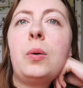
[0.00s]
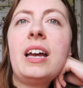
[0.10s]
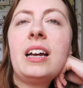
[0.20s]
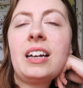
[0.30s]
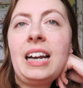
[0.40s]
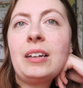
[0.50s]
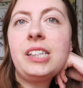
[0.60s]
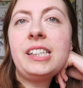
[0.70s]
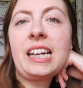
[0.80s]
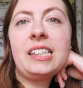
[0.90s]
quite a
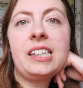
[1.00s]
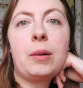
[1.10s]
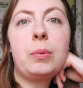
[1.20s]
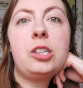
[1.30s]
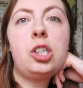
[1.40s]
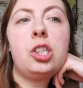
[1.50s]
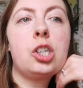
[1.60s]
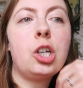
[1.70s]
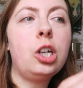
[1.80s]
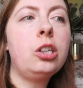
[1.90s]
cloudy day today, which is
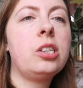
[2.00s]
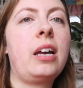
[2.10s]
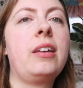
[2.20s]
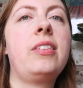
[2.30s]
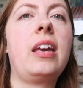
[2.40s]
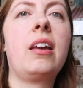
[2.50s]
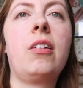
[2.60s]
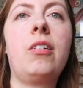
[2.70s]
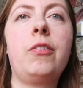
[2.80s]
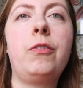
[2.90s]
good, I think,